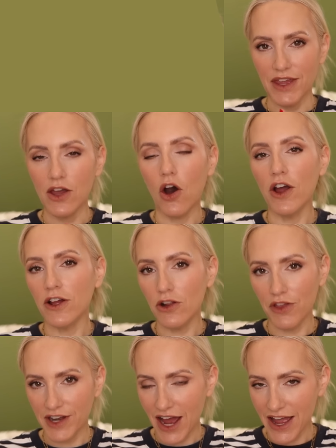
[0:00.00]
The oil
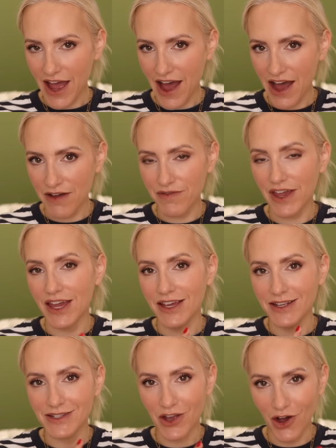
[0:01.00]
that I have
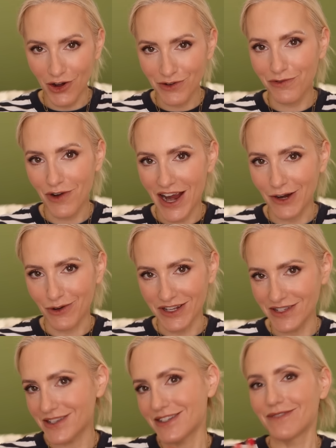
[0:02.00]
is
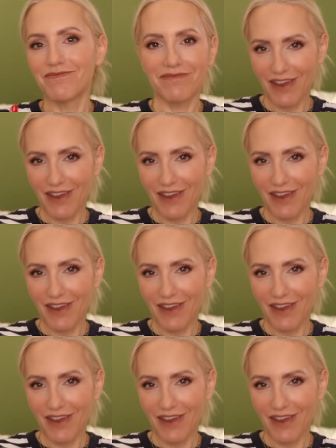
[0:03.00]
unfragranced.